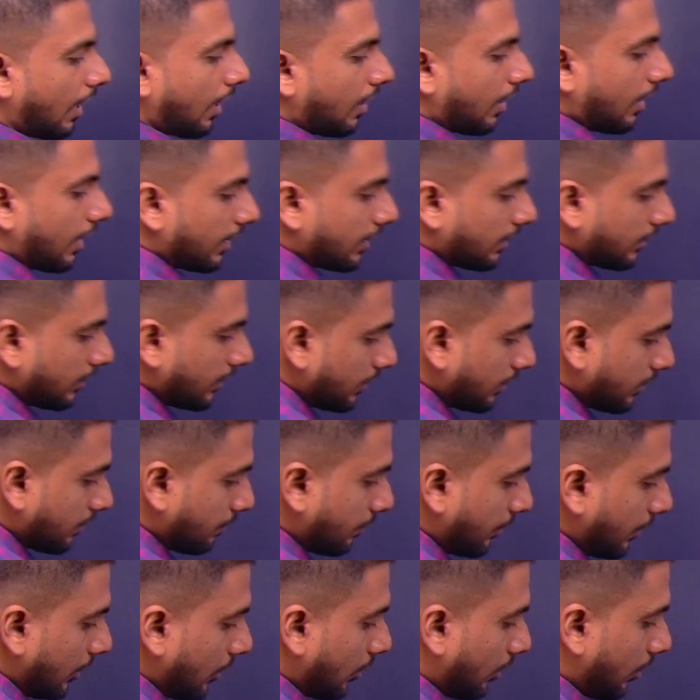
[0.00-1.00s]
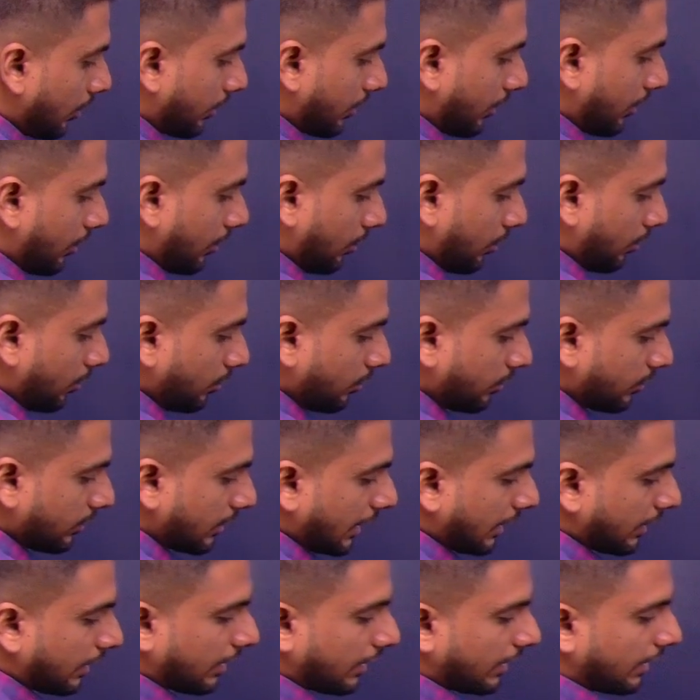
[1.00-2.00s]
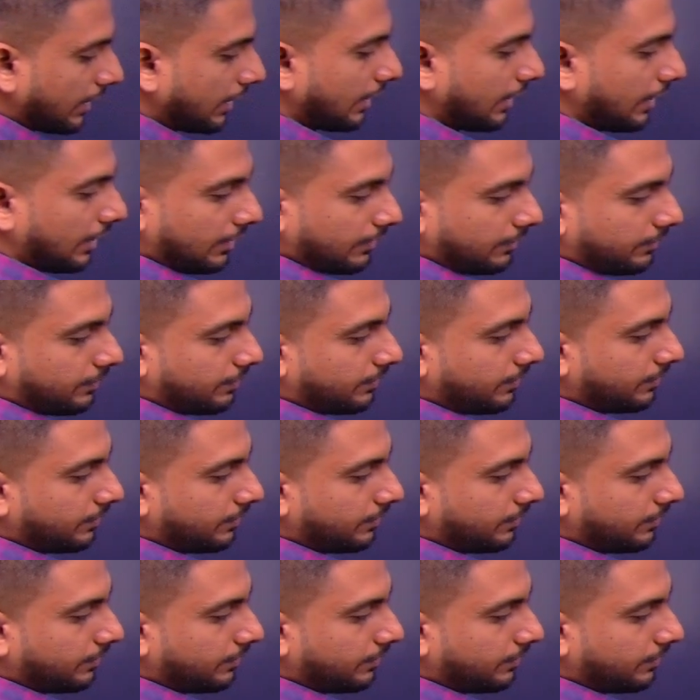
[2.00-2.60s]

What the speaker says: are these belonging to set A?